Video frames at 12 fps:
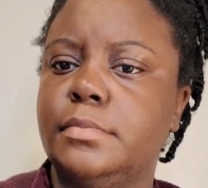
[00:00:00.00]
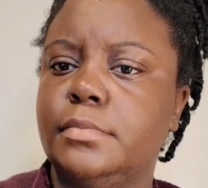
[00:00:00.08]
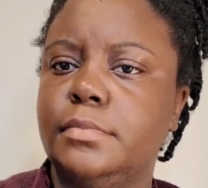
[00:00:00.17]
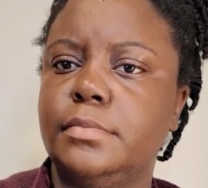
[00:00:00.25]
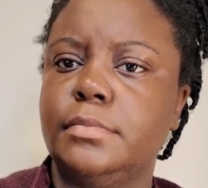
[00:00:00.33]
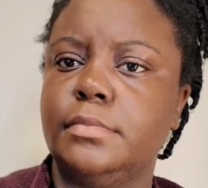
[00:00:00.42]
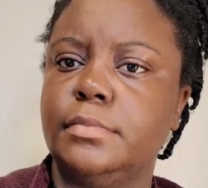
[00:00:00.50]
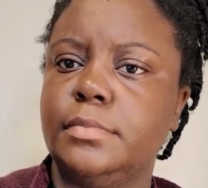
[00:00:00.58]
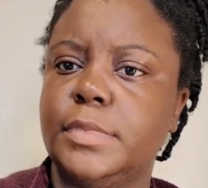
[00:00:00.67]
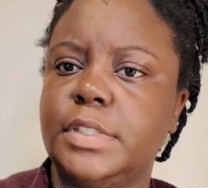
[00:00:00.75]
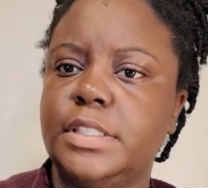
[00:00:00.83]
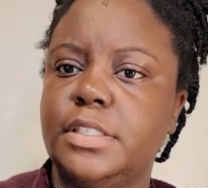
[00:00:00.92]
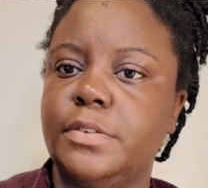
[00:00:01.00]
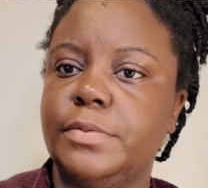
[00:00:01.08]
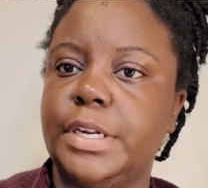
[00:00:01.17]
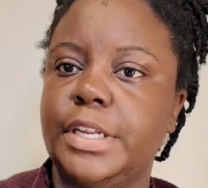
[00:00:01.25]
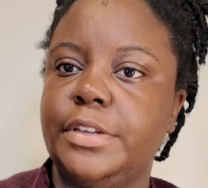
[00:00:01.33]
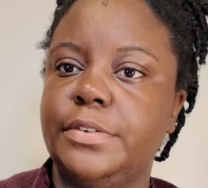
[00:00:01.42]
That's not
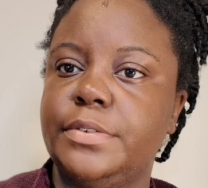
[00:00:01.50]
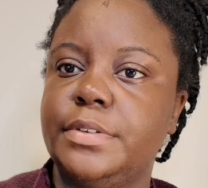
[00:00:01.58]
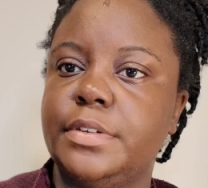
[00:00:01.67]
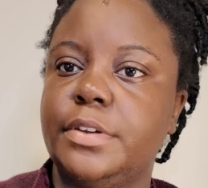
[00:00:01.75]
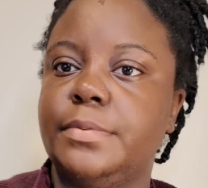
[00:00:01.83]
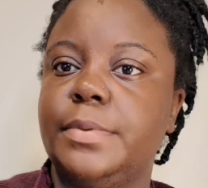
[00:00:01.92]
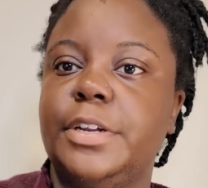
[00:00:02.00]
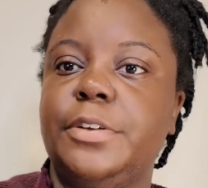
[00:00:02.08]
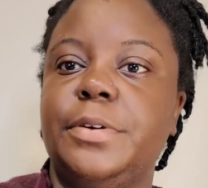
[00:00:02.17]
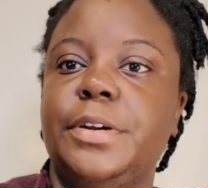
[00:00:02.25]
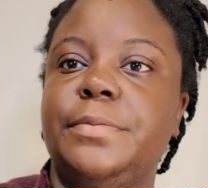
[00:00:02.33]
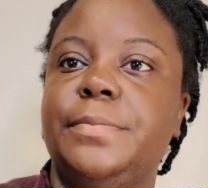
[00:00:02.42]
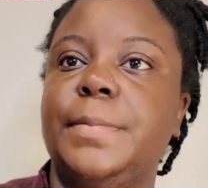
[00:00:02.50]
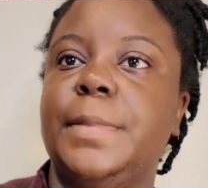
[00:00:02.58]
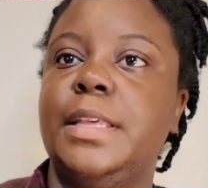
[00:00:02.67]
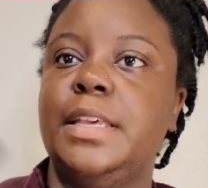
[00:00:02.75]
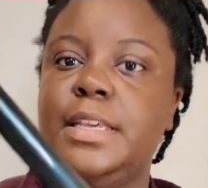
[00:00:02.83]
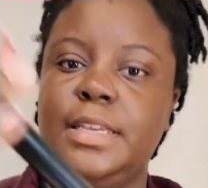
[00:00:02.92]
what I use. Oh, there you are.
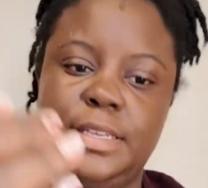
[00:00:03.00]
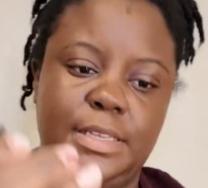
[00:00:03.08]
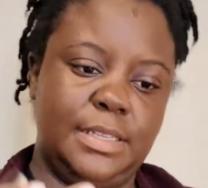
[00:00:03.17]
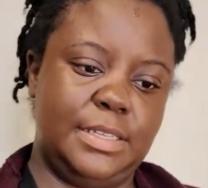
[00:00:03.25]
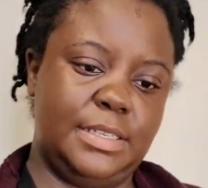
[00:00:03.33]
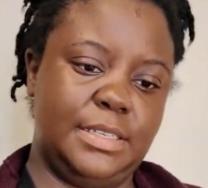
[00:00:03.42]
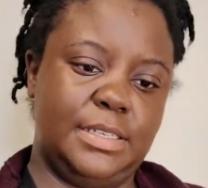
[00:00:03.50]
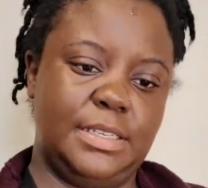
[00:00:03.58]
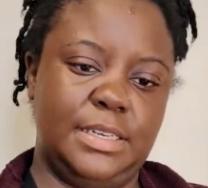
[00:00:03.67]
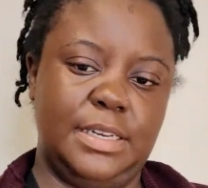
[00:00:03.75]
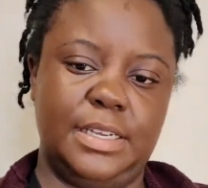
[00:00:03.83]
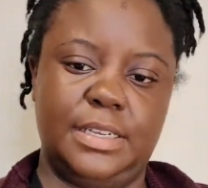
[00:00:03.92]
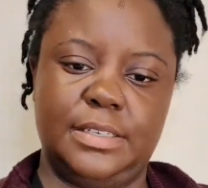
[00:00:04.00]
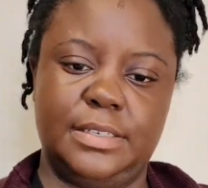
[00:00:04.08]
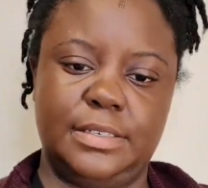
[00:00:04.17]
This is the NYX